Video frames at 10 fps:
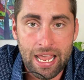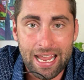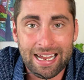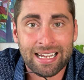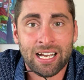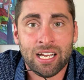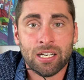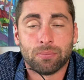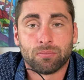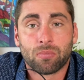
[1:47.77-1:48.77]

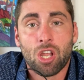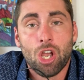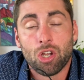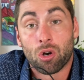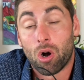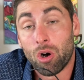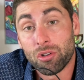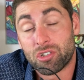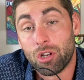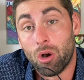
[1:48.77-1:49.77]
And you're
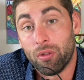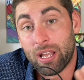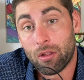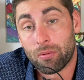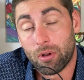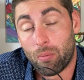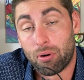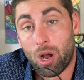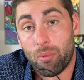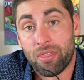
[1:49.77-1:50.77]
also, the other
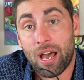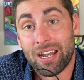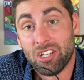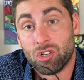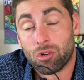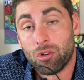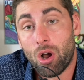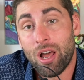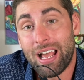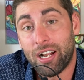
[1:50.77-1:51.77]
problem with that is you're
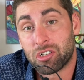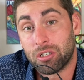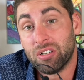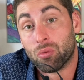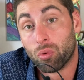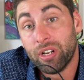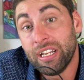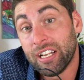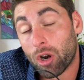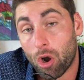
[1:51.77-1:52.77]
not actually
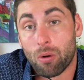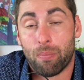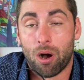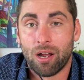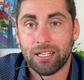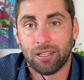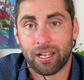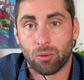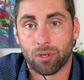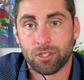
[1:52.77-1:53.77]
reading her body
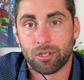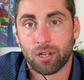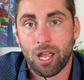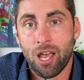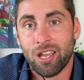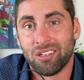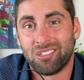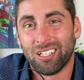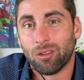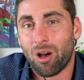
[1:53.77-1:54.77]
language. You
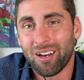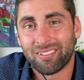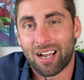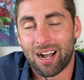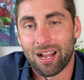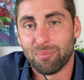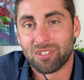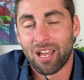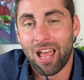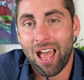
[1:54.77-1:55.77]
see, a lot of times
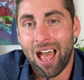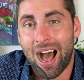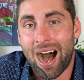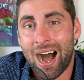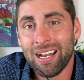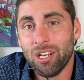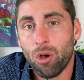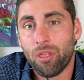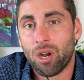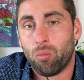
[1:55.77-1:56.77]
I know
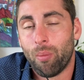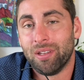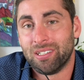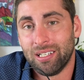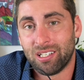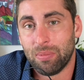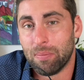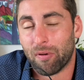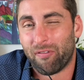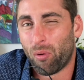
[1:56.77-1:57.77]
that a woman's into me
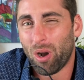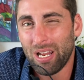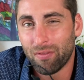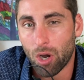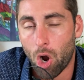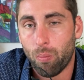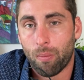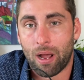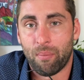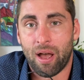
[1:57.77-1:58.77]
before I even open
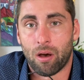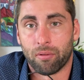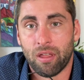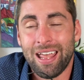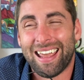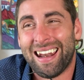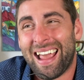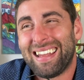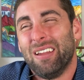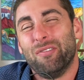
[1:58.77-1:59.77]
my mouth. And I
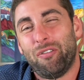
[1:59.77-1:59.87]
can